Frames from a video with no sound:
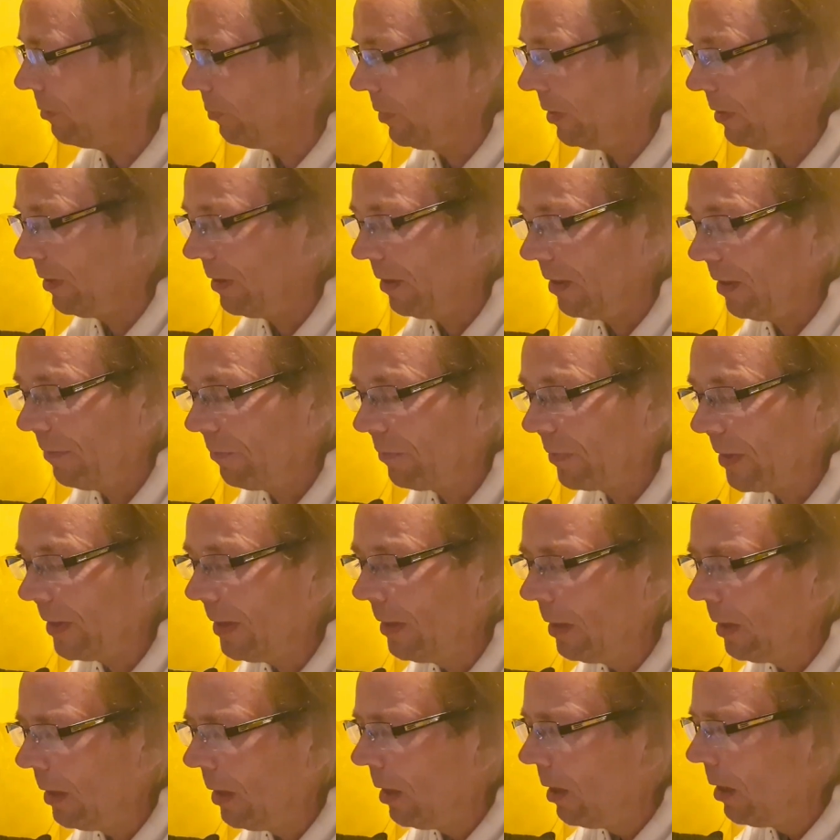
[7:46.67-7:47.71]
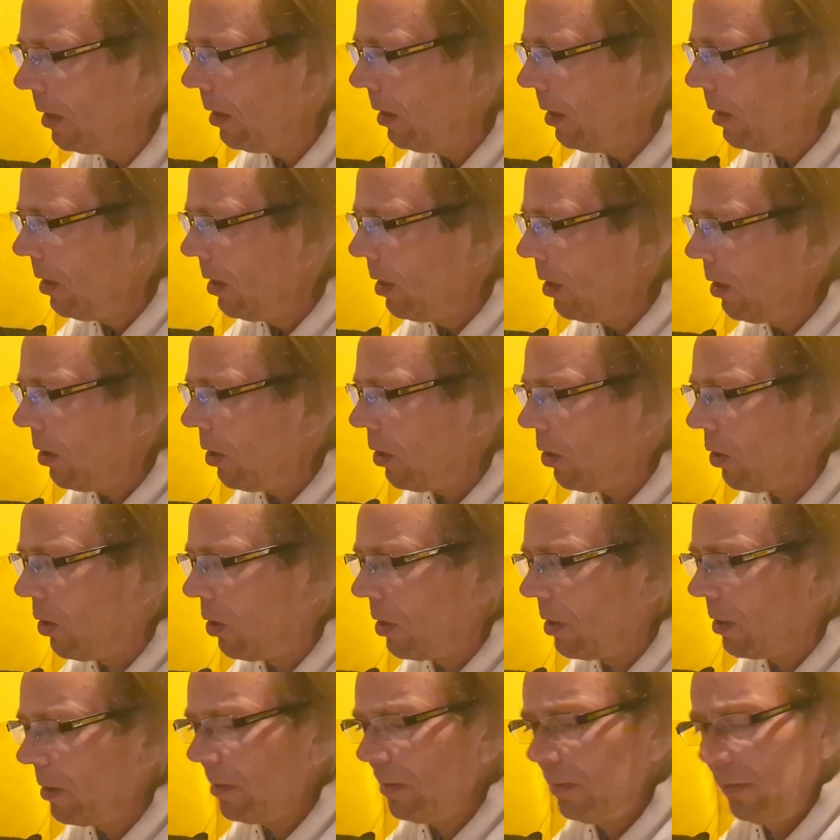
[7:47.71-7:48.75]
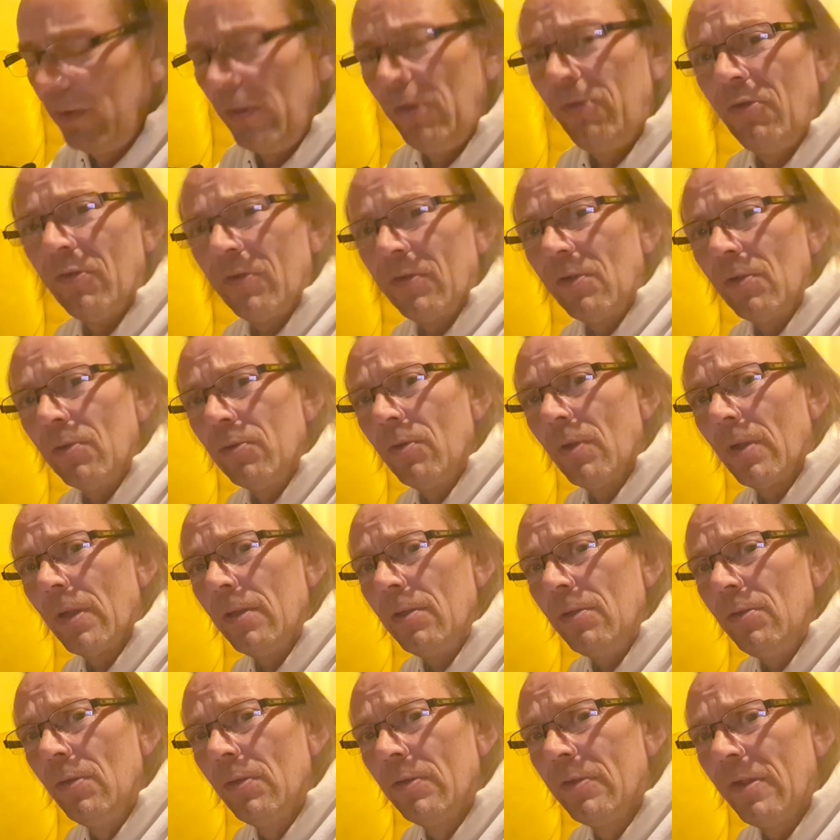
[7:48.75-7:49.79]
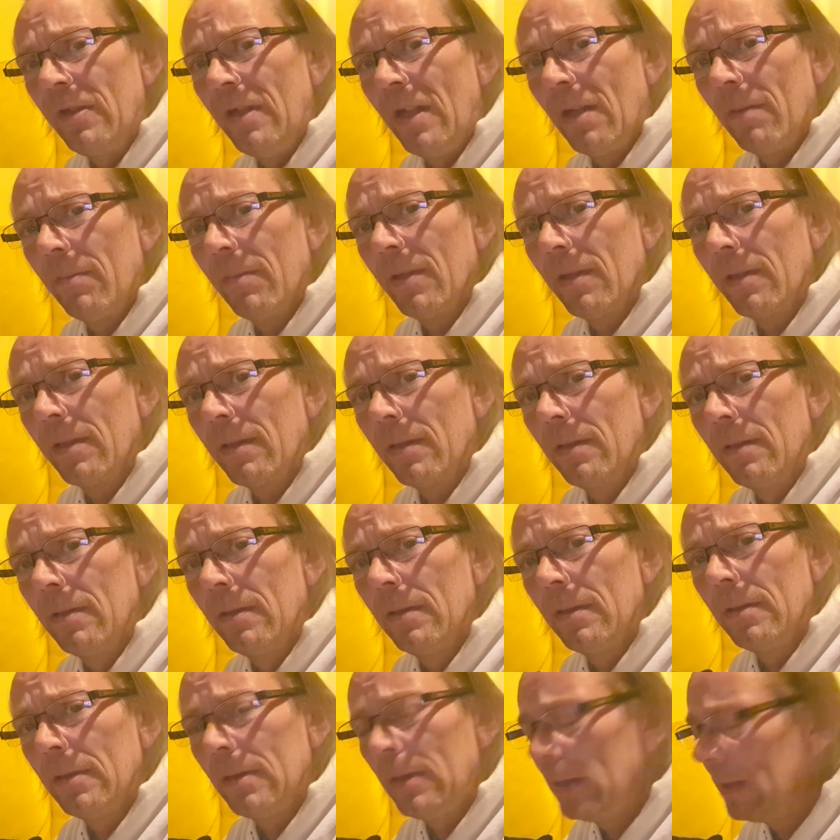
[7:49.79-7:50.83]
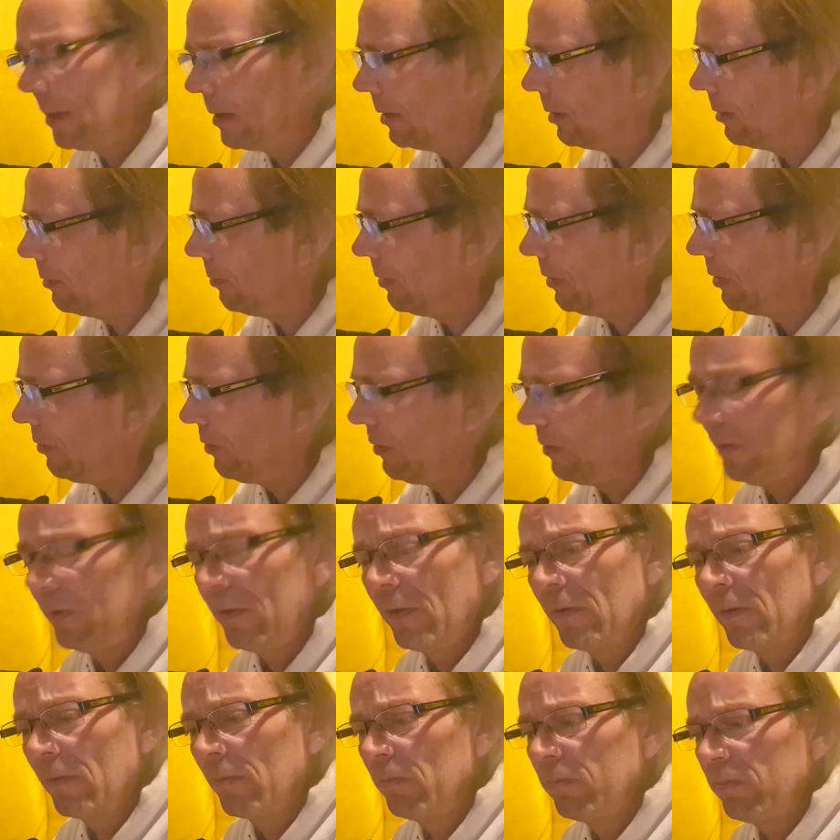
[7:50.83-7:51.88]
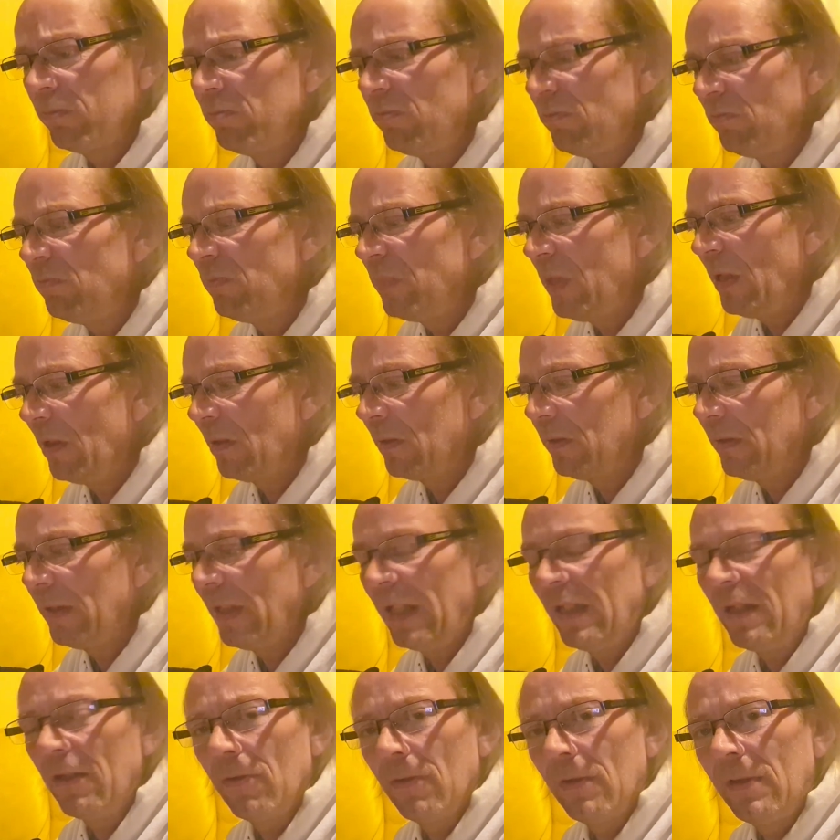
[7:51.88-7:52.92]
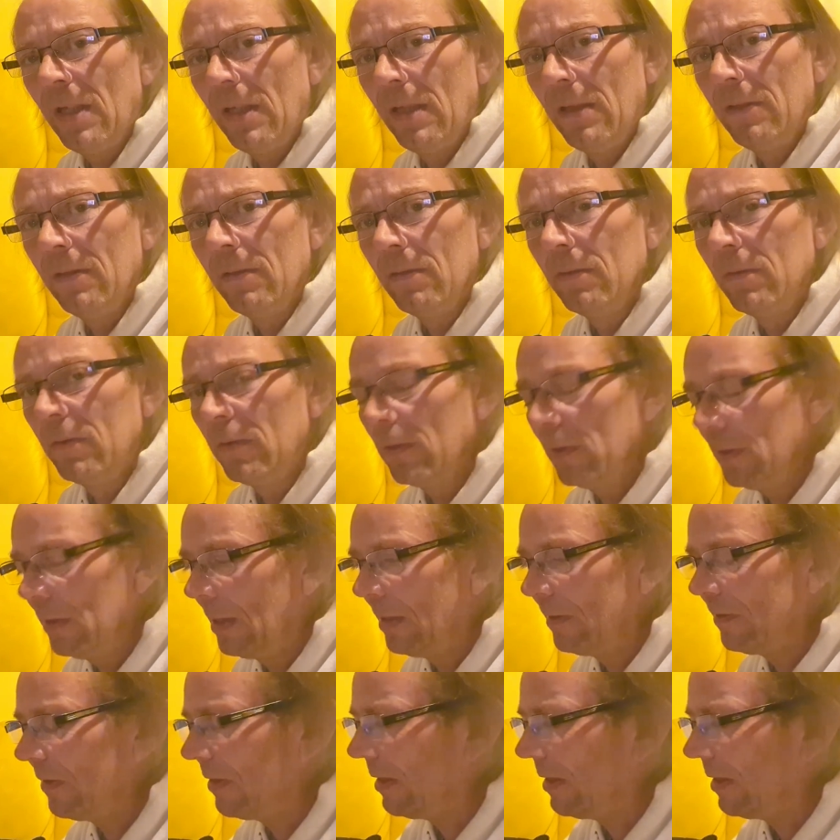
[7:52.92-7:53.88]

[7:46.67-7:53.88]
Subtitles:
with delivery, or they just don't know how to use the damn thing, which is, 9 out of 10, that's the